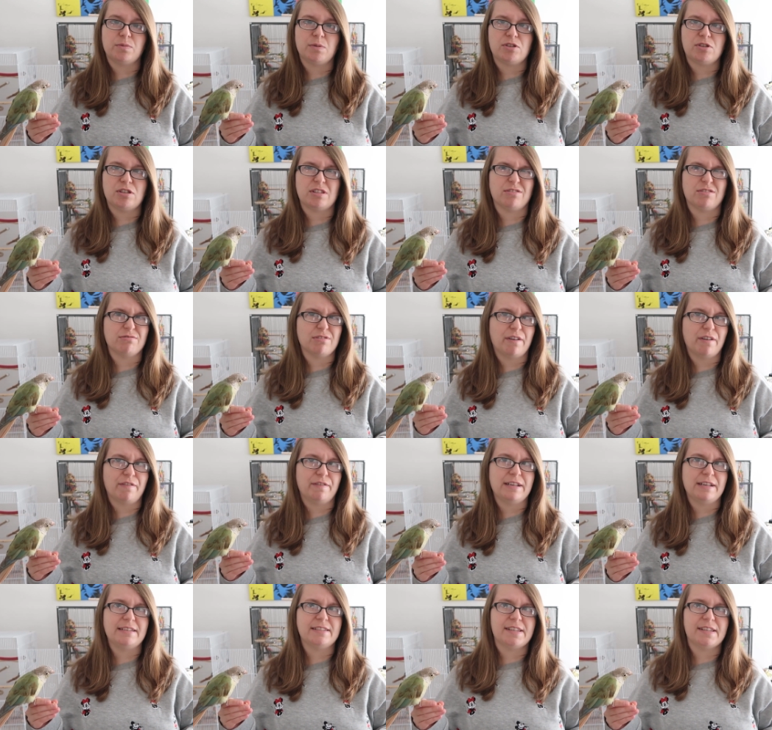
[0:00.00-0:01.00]
which is
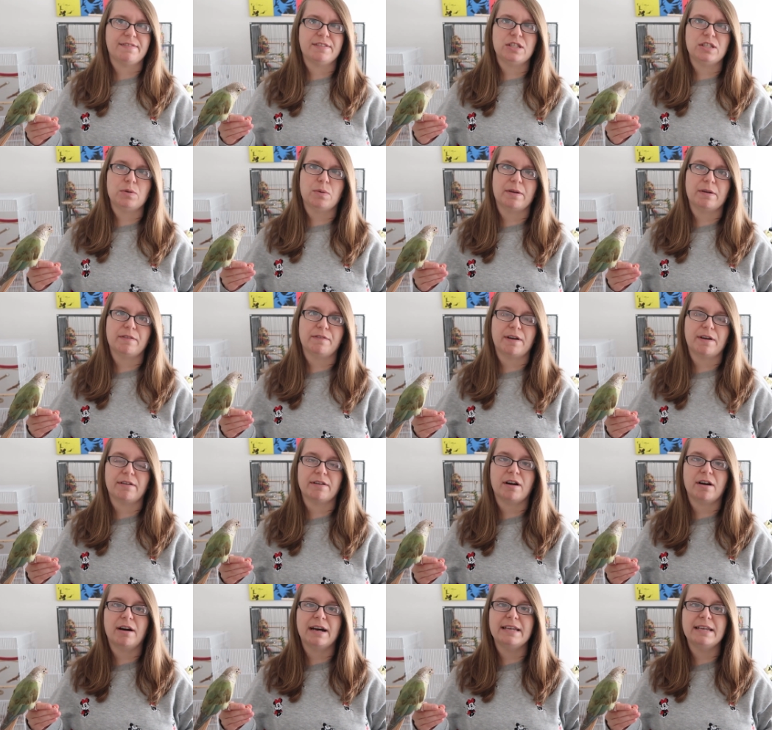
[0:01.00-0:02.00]
roughly 71
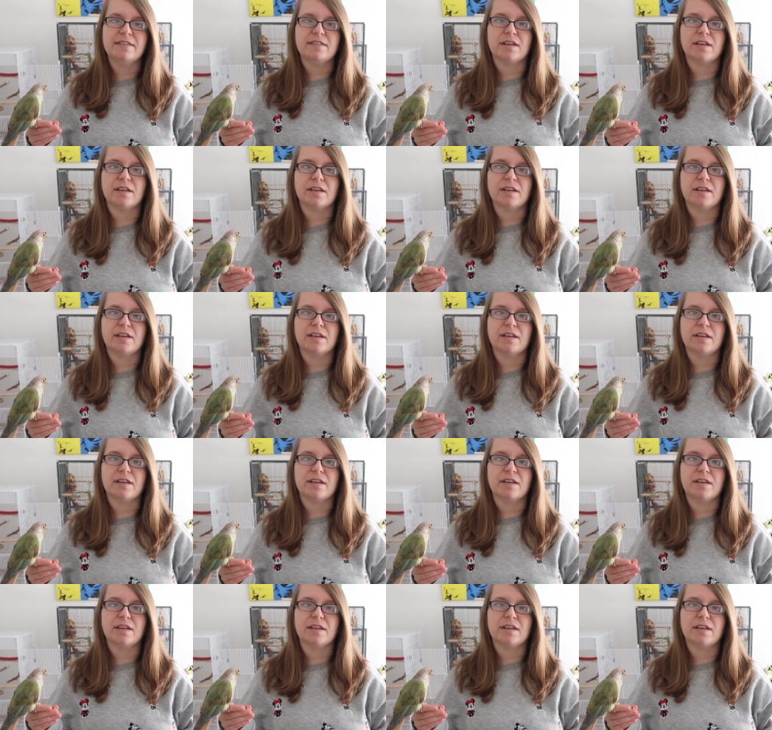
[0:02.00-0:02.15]
Fahrenheit.